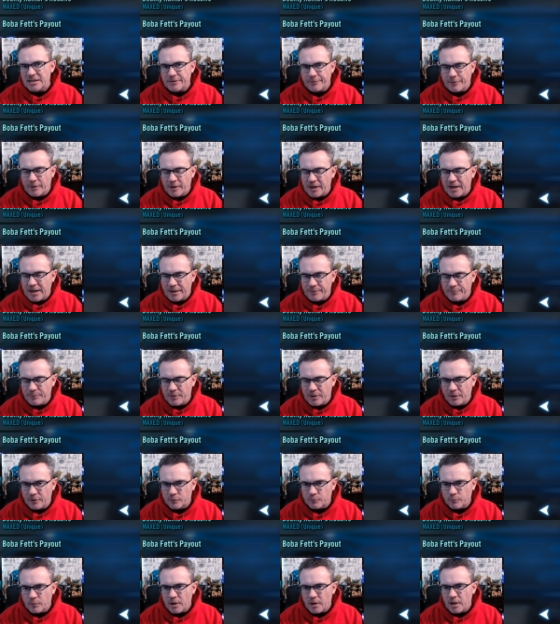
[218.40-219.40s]
I've already got him gear
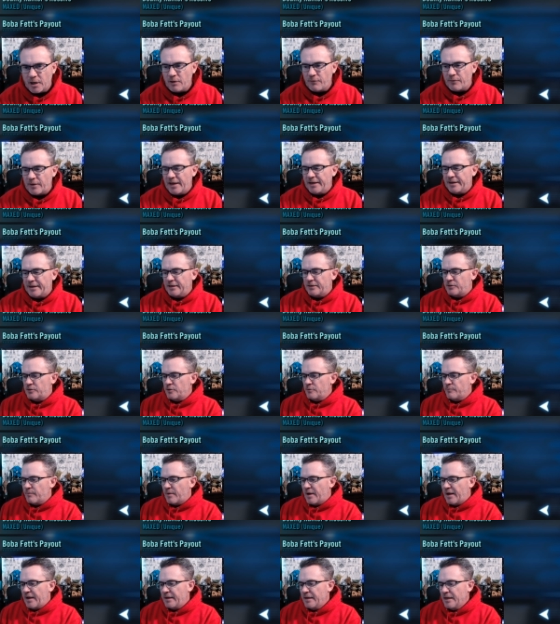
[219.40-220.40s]
12. I could do
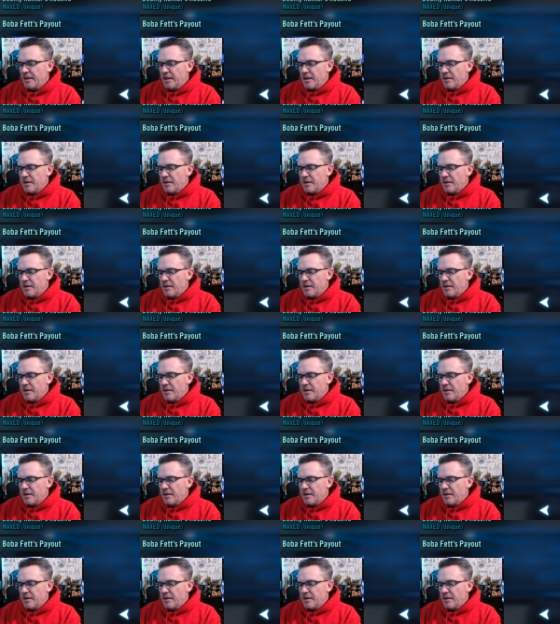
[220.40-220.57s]
my